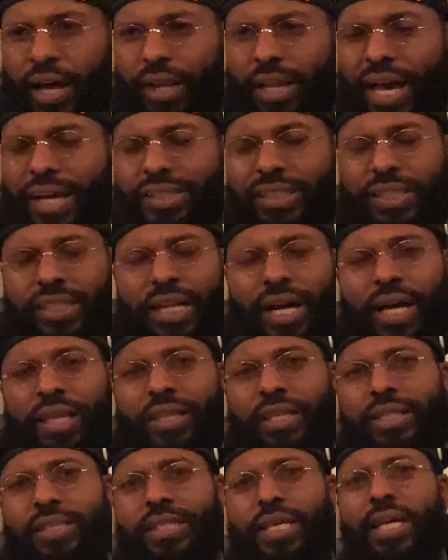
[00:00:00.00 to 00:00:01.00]
Actually, no, I
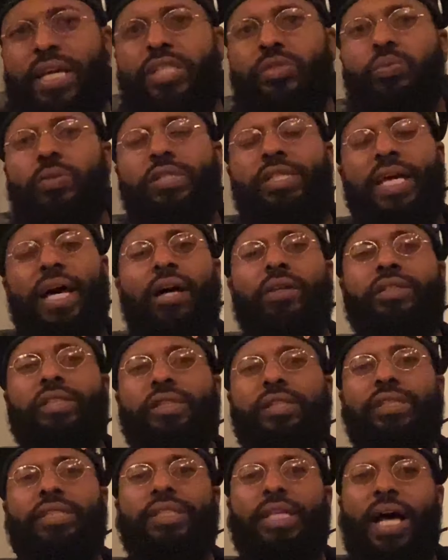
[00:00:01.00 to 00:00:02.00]
think his hands were down to
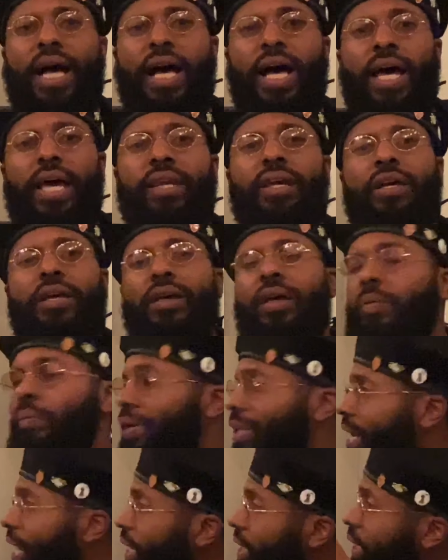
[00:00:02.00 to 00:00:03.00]
the side, but
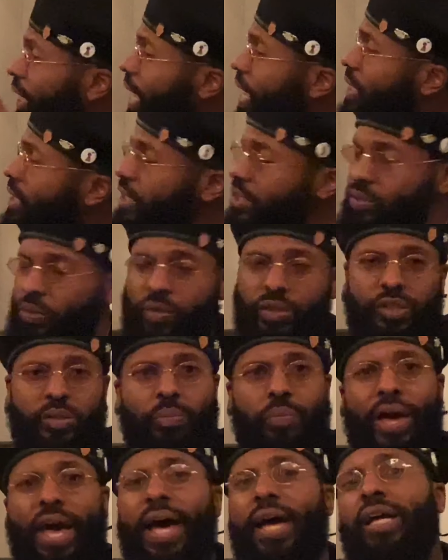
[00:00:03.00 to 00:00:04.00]
he had lashes on his
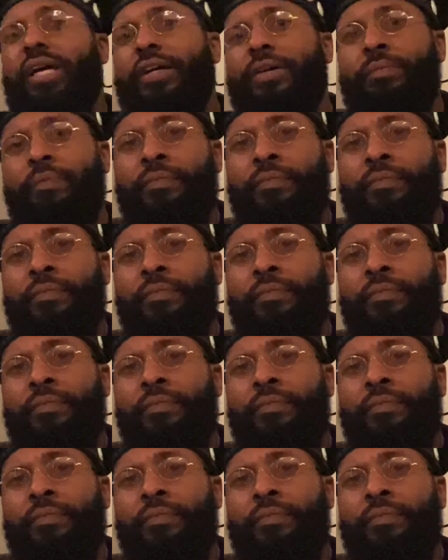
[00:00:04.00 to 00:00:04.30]
back,